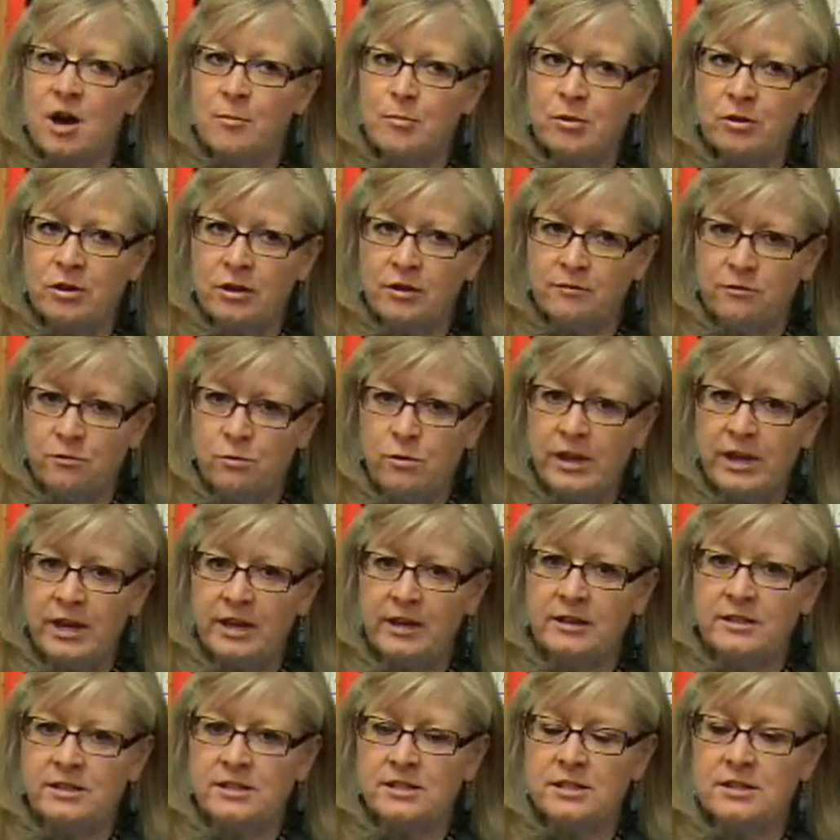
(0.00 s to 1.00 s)
couple of
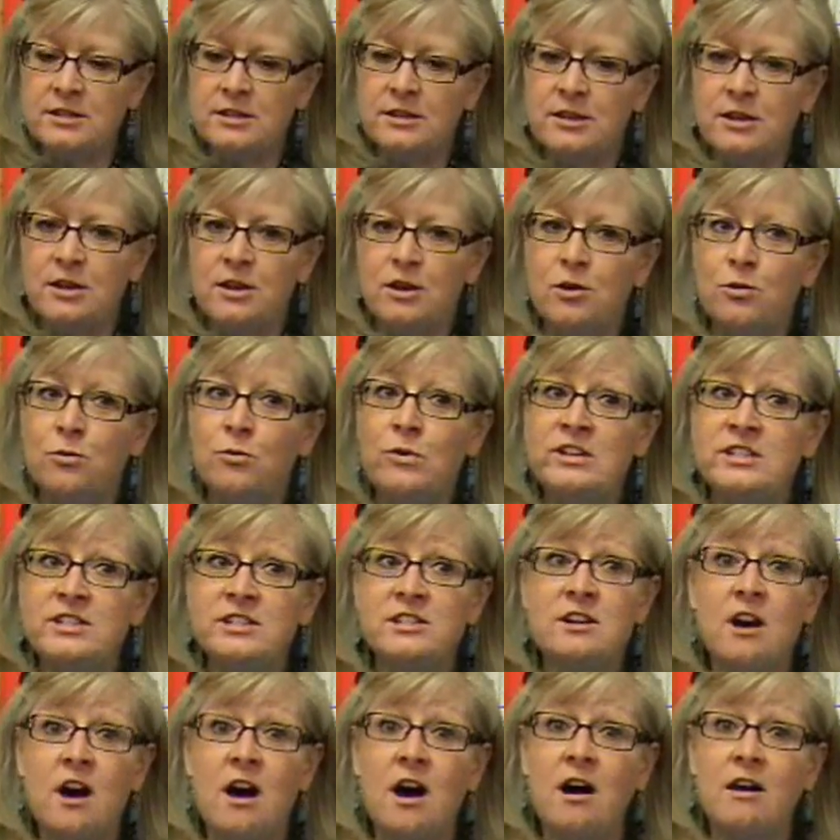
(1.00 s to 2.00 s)
weeks, we
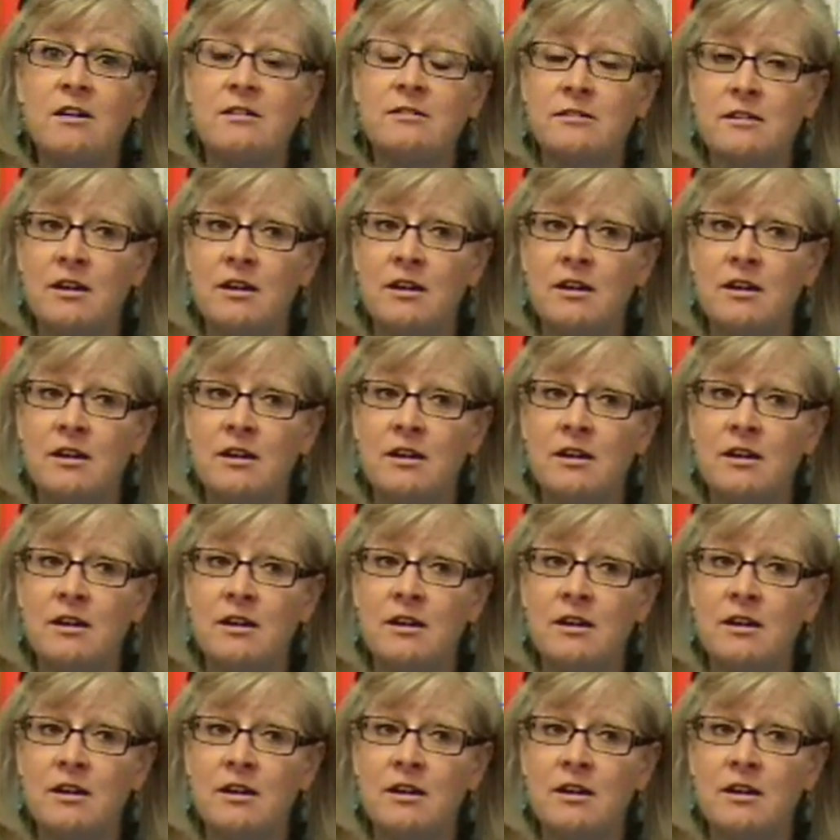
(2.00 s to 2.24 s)
saw